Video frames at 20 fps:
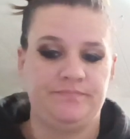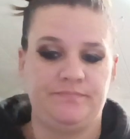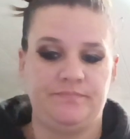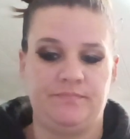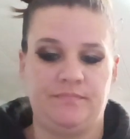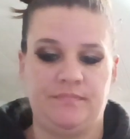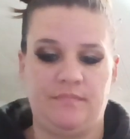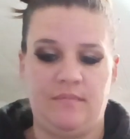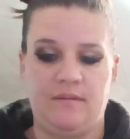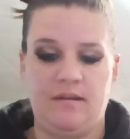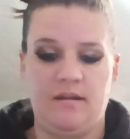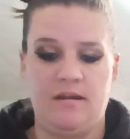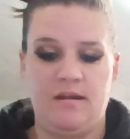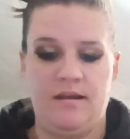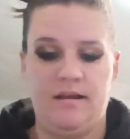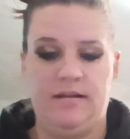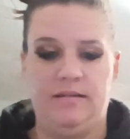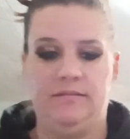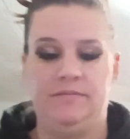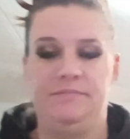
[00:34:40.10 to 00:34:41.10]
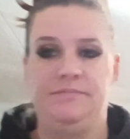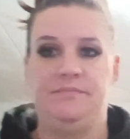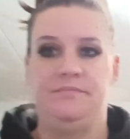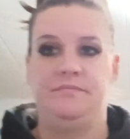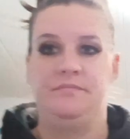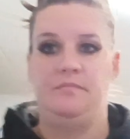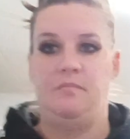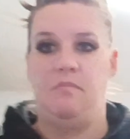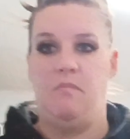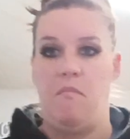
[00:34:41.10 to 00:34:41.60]

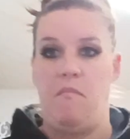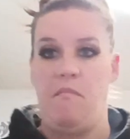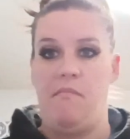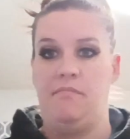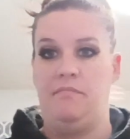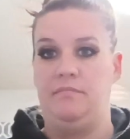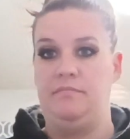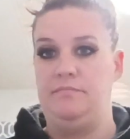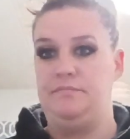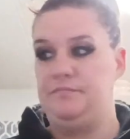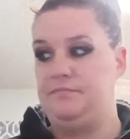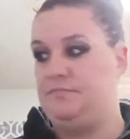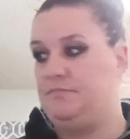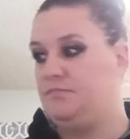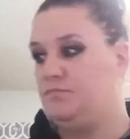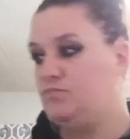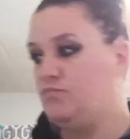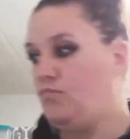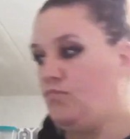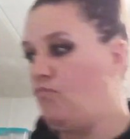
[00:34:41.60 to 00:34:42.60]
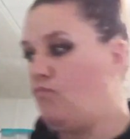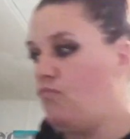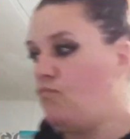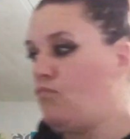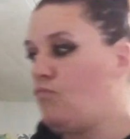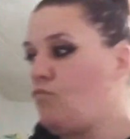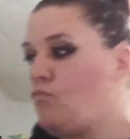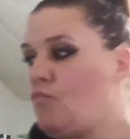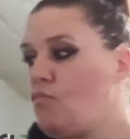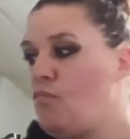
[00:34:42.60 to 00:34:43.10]

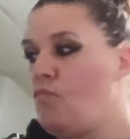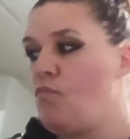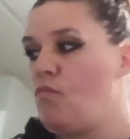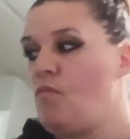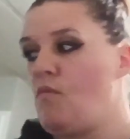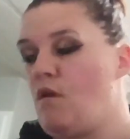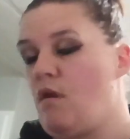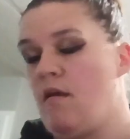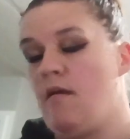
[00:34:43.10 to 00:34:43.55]
Nothing is said.